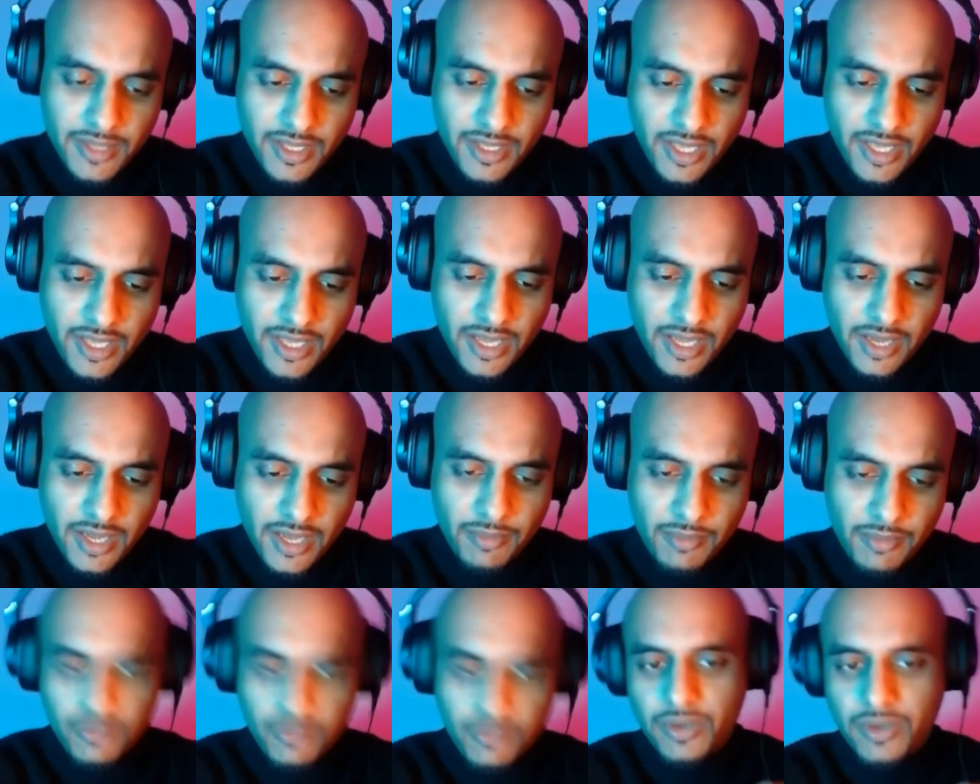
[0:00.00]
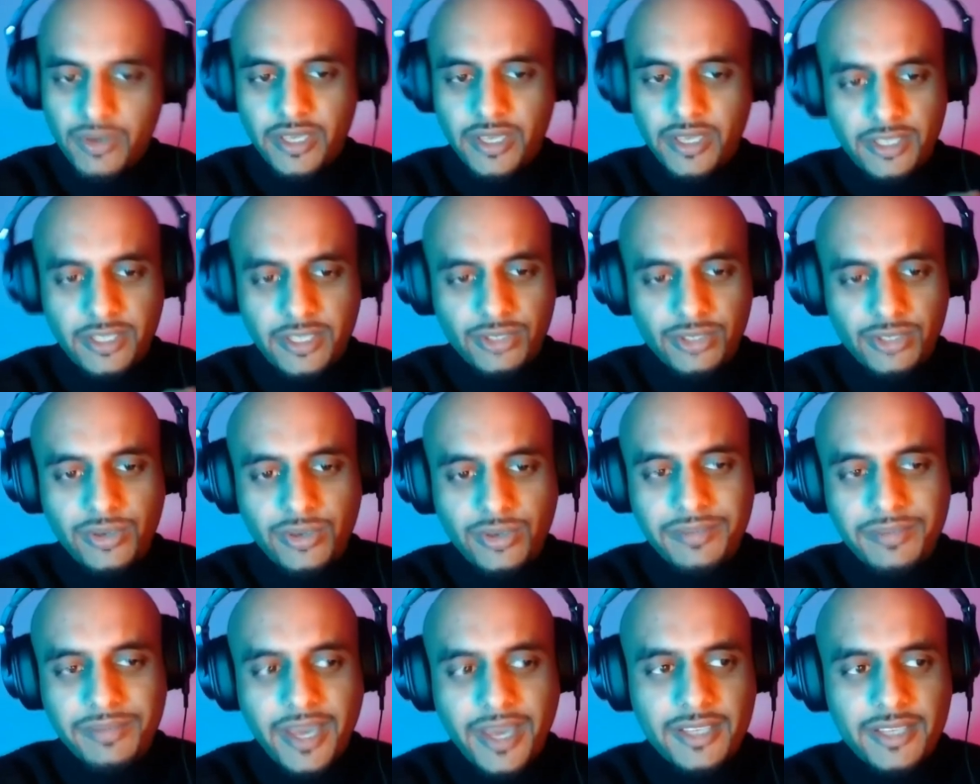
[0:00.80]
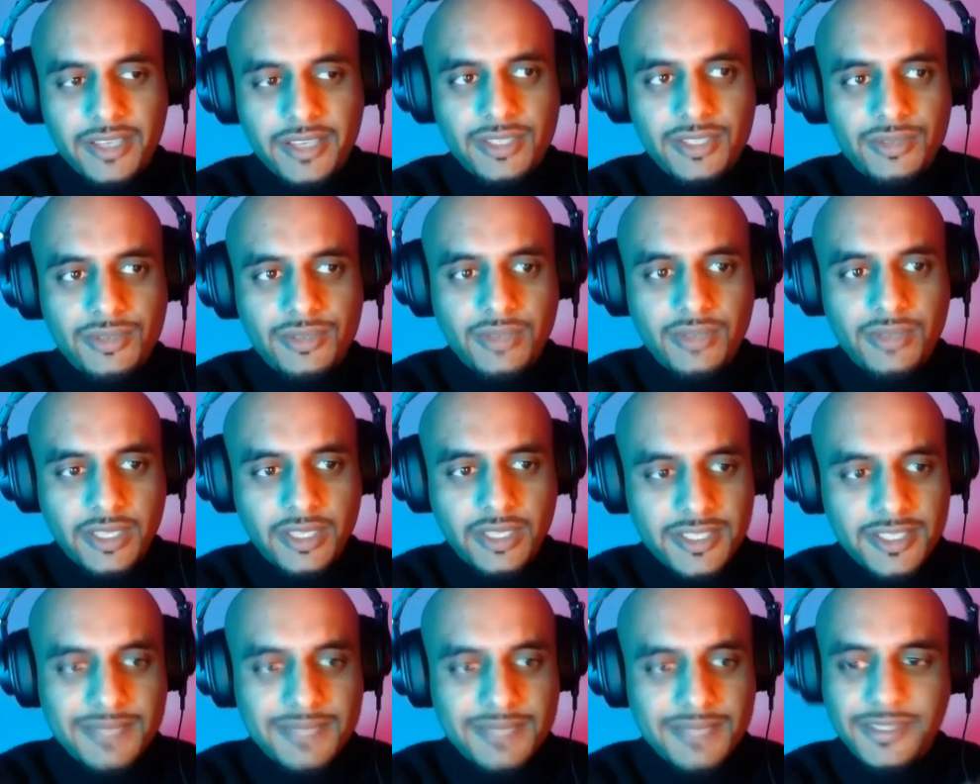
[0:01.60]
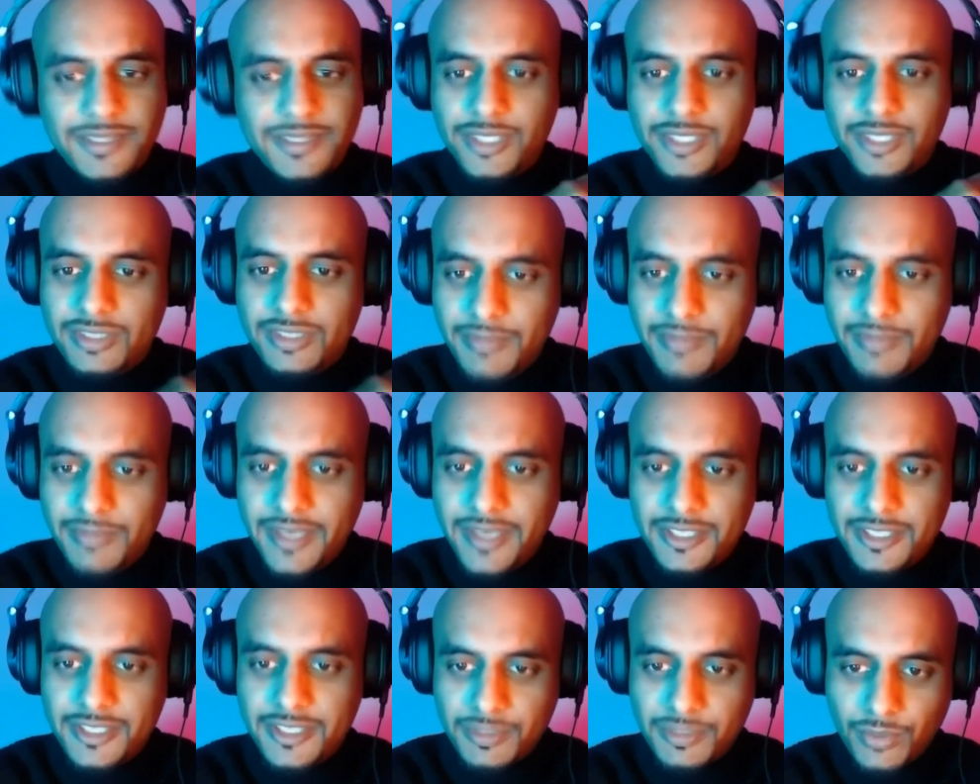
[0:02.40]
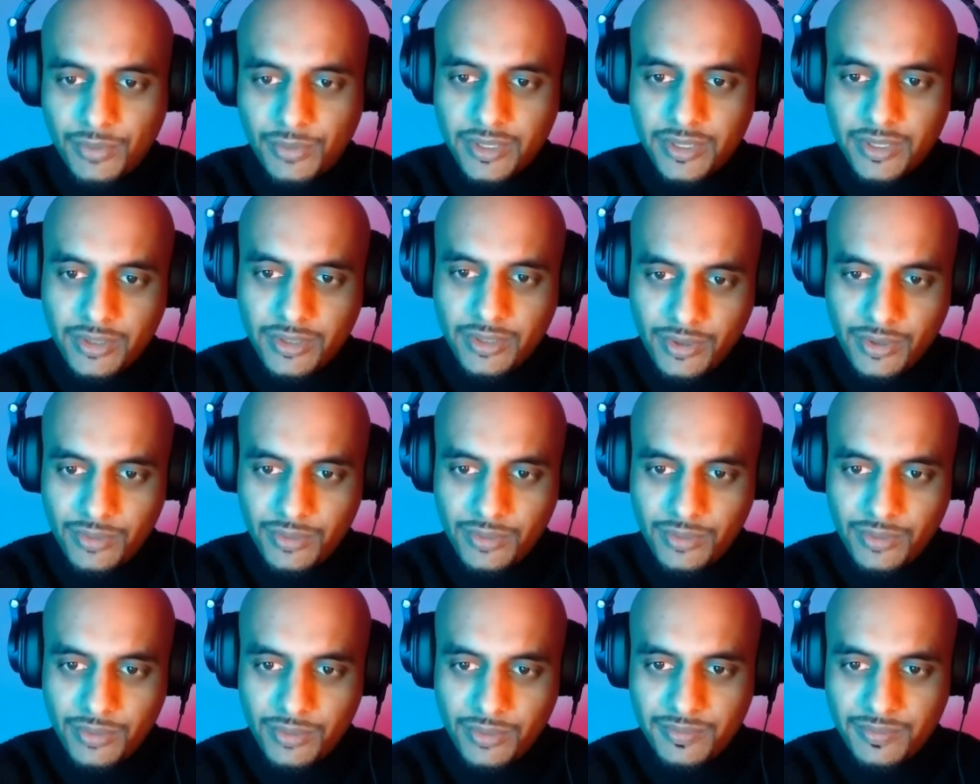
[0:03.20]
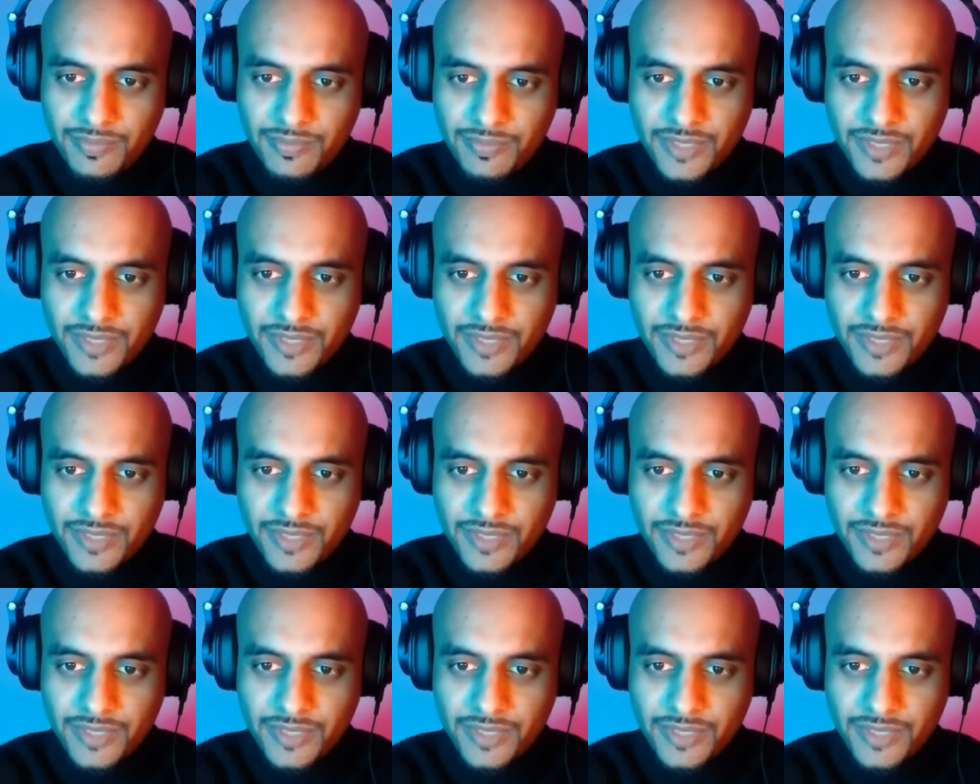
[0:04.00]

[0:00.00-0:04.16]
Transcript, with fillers: Like, you know, going back to you, like, it seems like you had tremendous support at home.